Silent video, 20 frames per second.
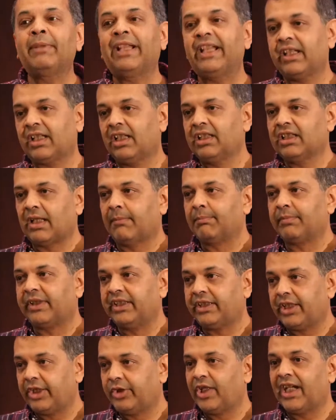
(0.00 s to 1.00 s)
American
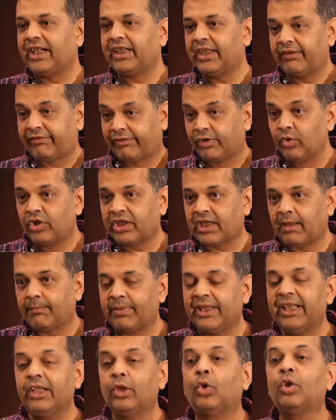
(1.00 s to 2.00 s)
company, the United Fruit
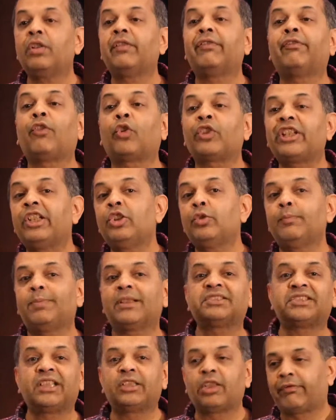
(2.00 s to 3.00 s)
Company, owned forty-two
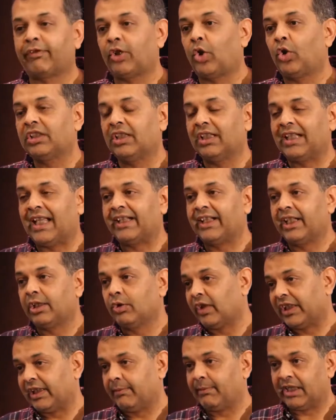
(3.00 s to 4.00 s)
percent of all the land in
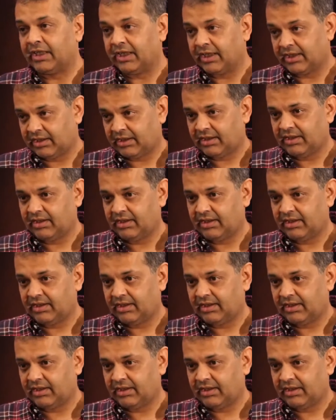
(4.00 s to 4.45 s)
Guatemala.